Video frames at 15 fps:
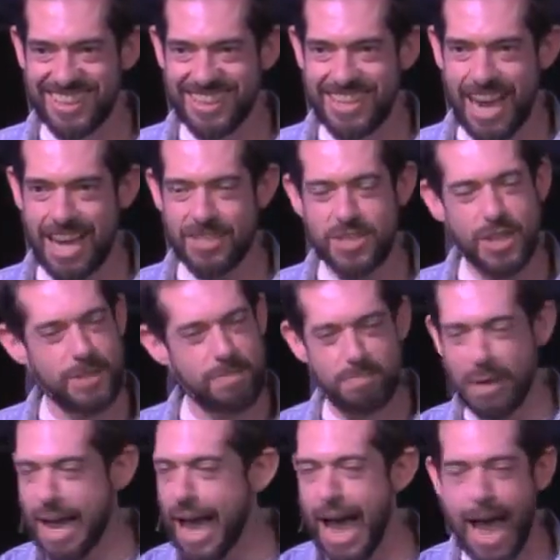Not just
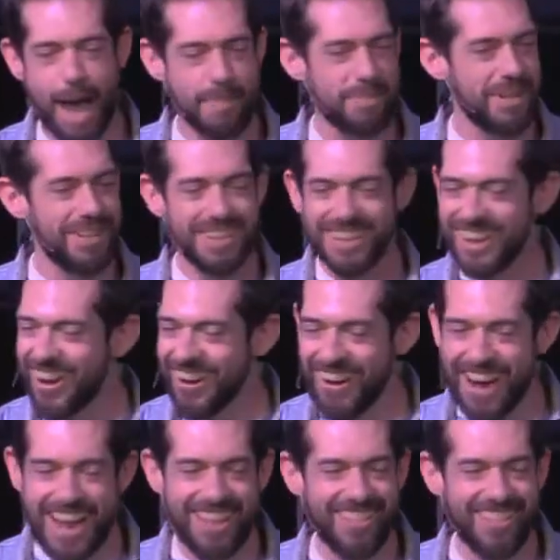Bob, all right?